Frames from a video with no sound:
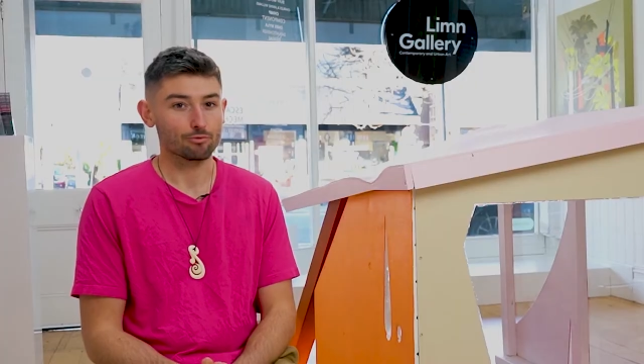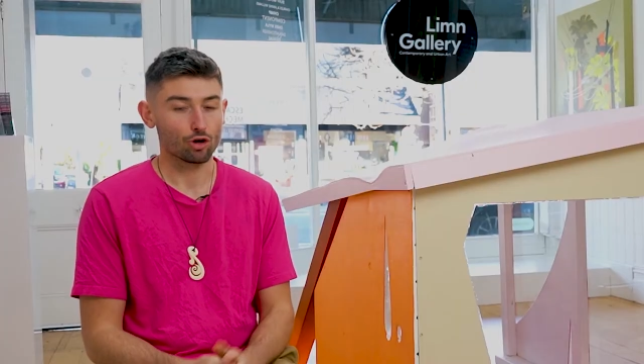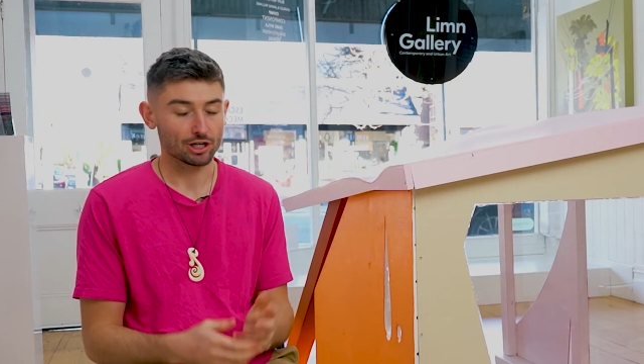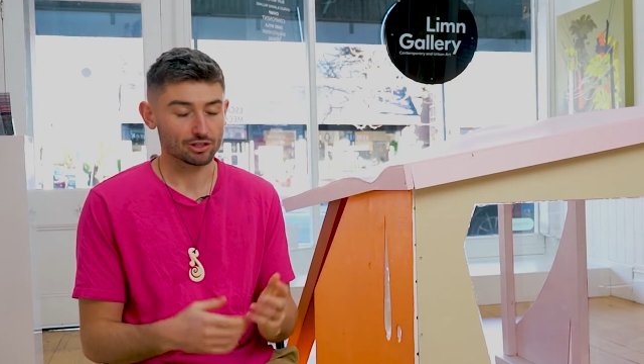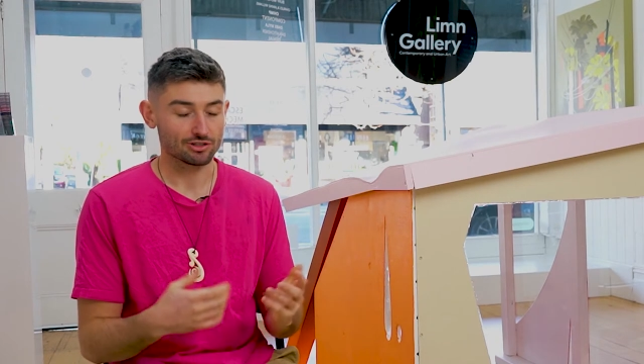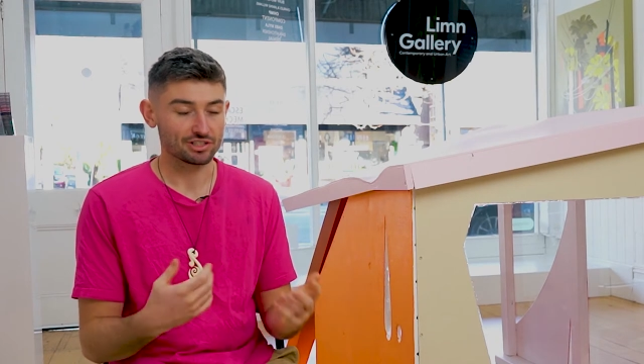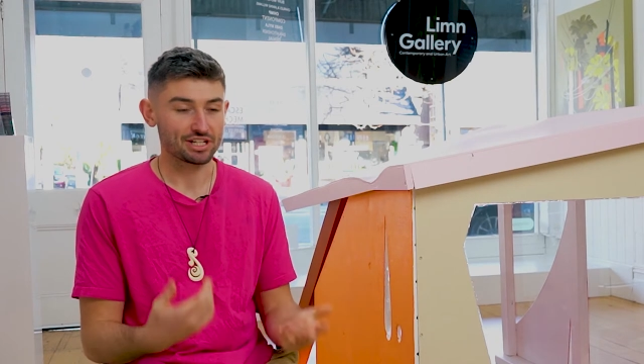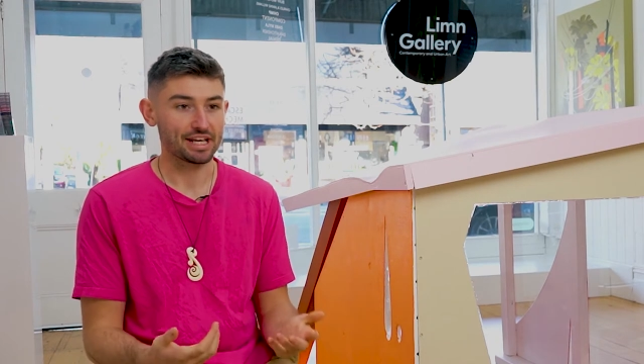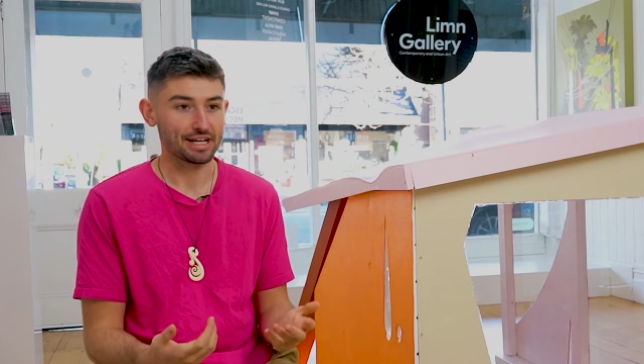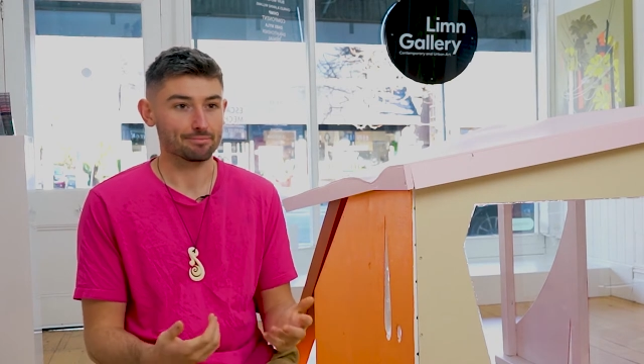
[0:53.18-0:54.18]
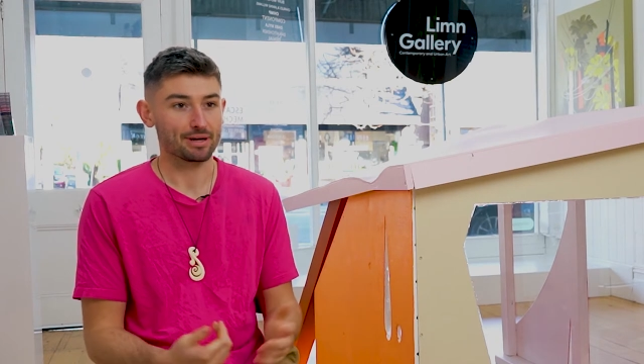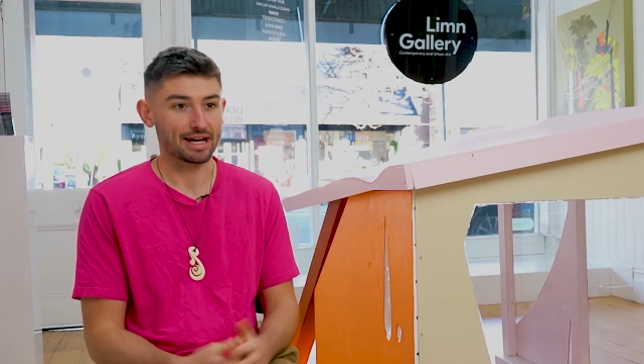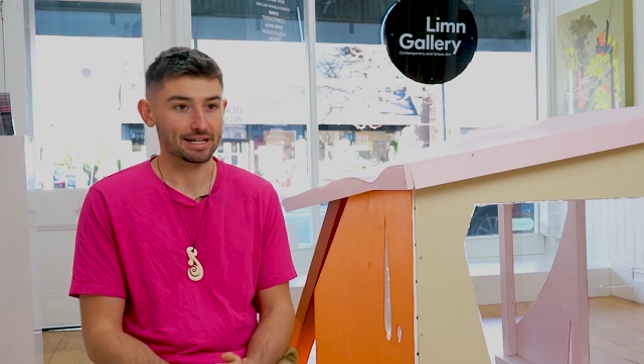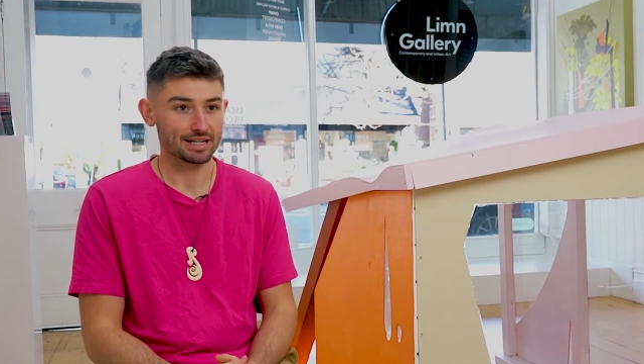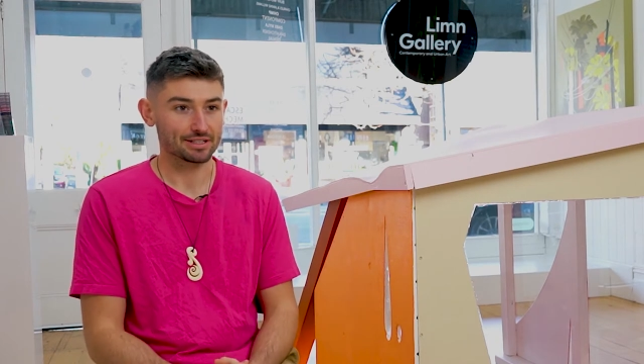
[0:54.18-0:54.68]
worked on 10
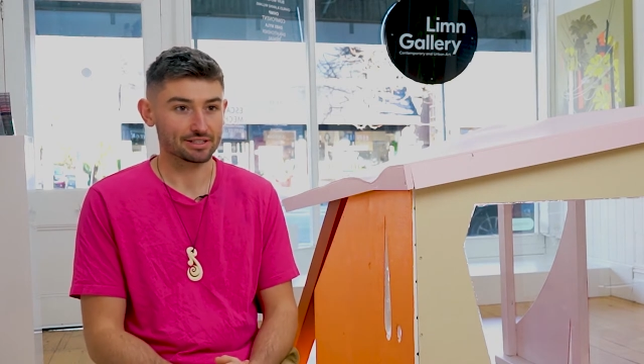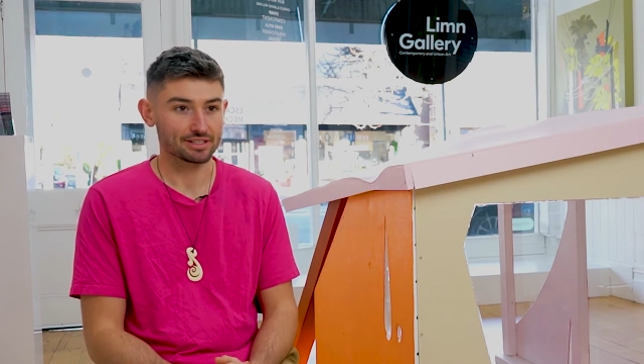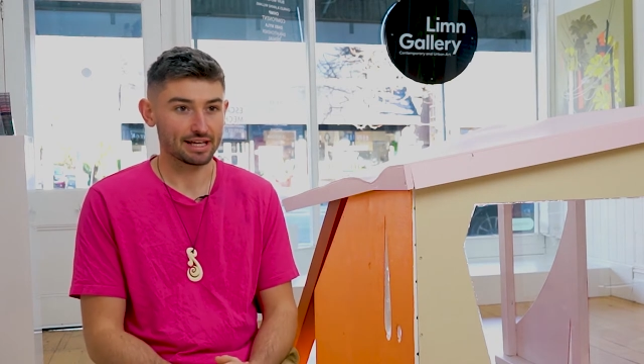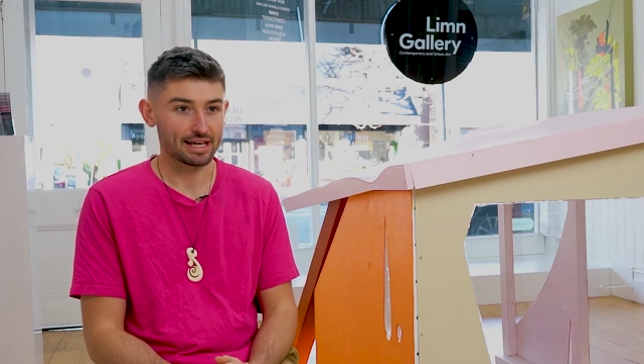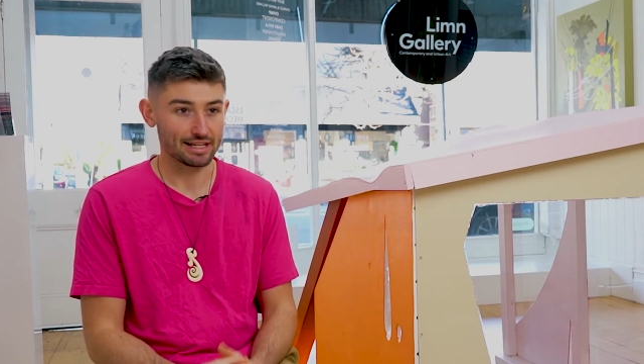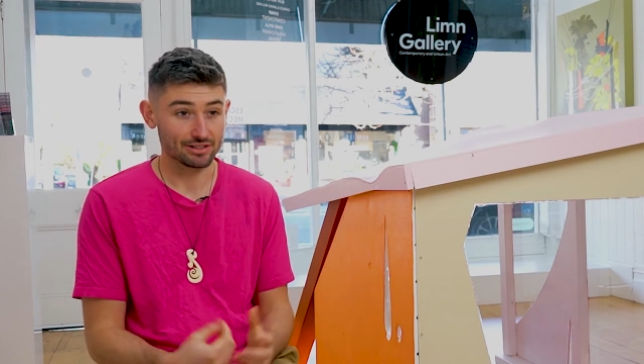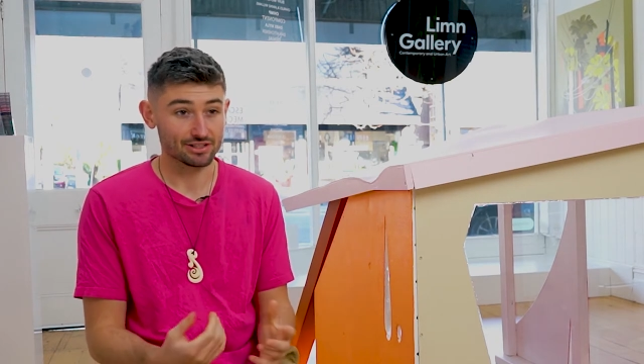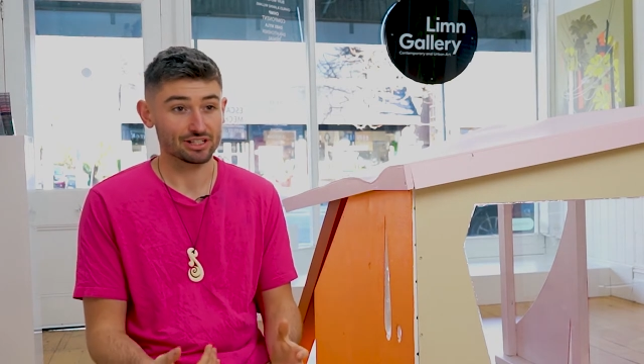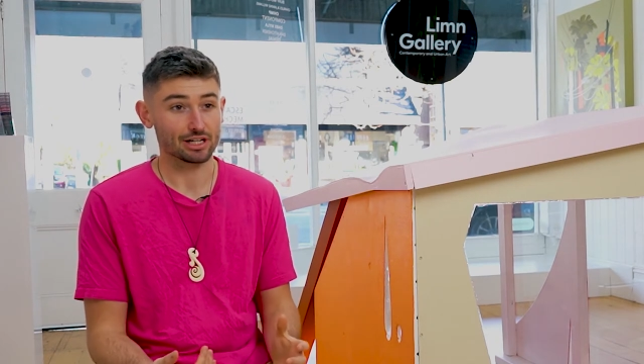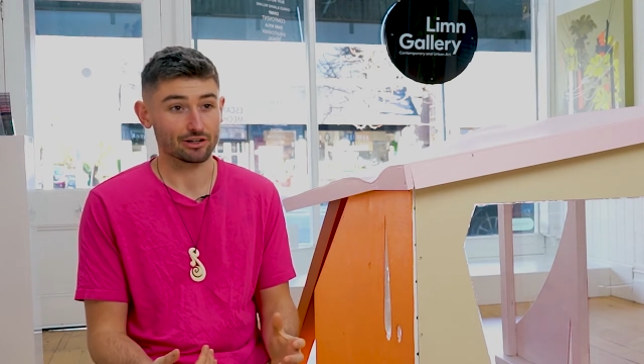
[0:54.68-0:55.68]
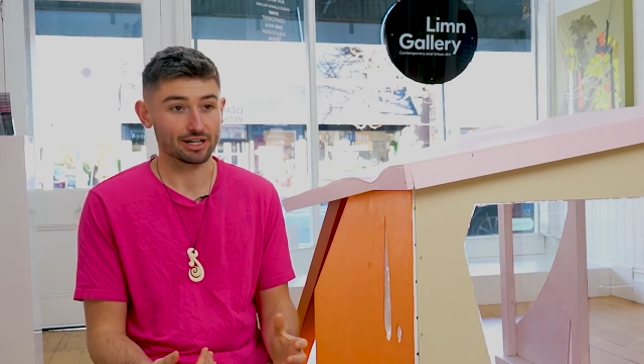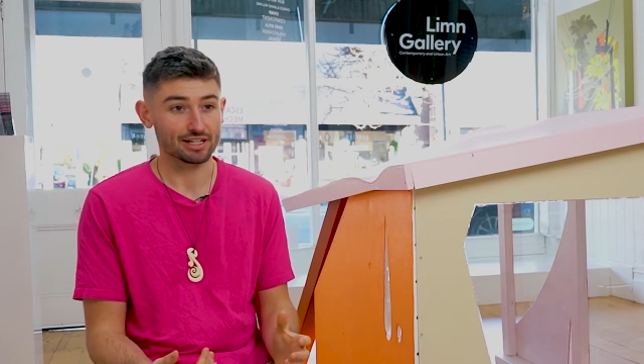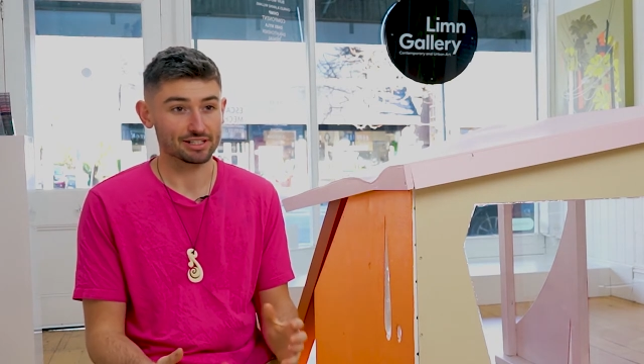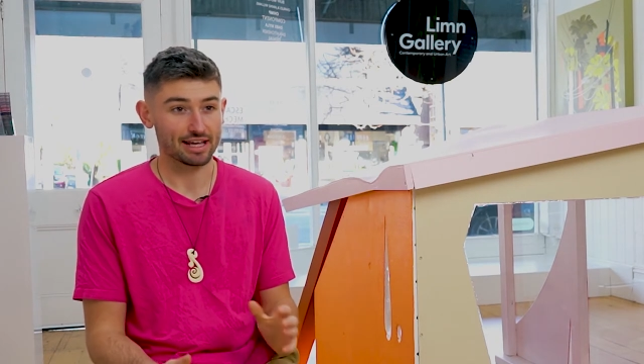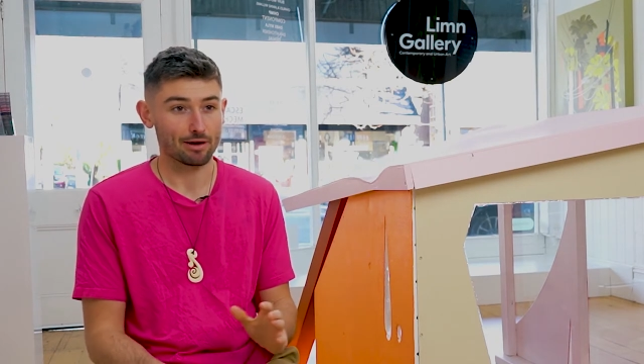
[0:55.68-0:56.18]
paintings in
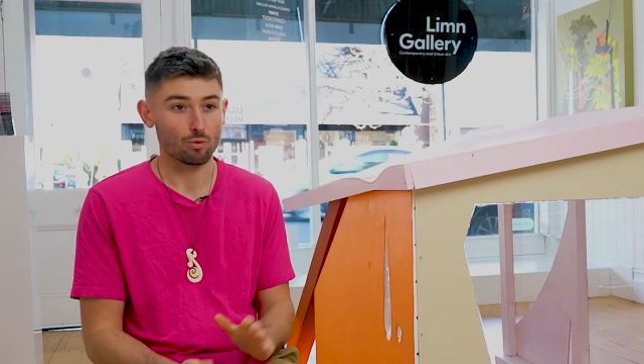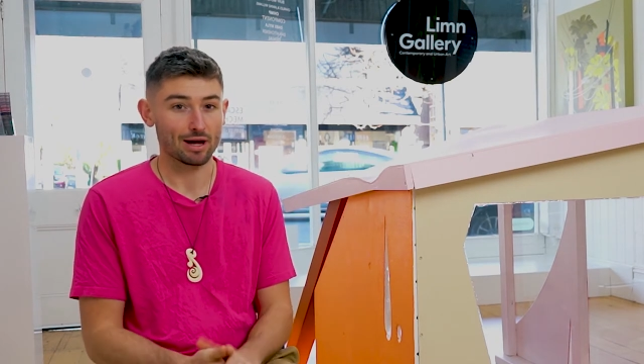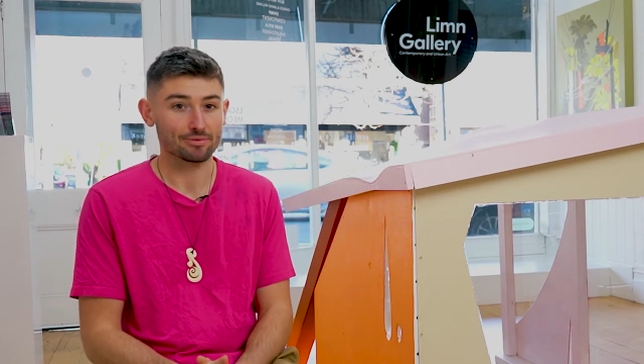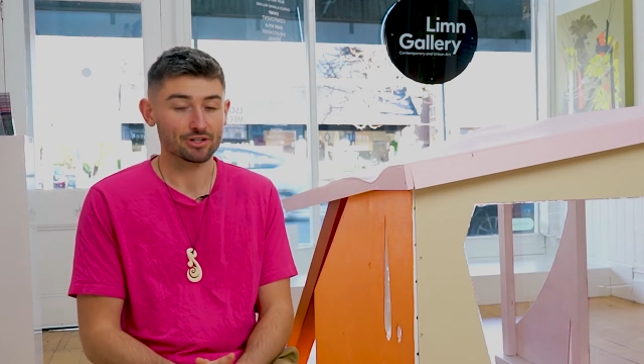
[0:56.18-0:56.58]
series at one